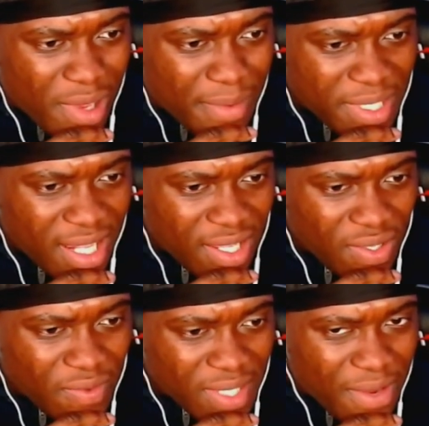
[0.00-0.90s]
I'm telling
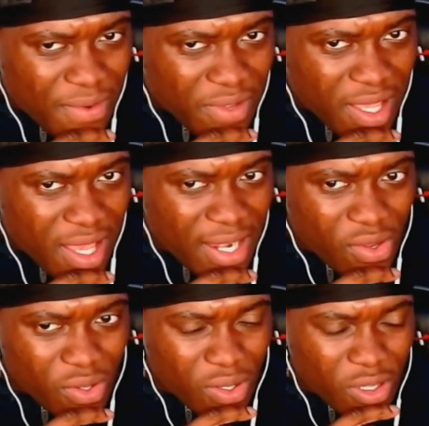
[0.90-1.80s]
you is everything I know.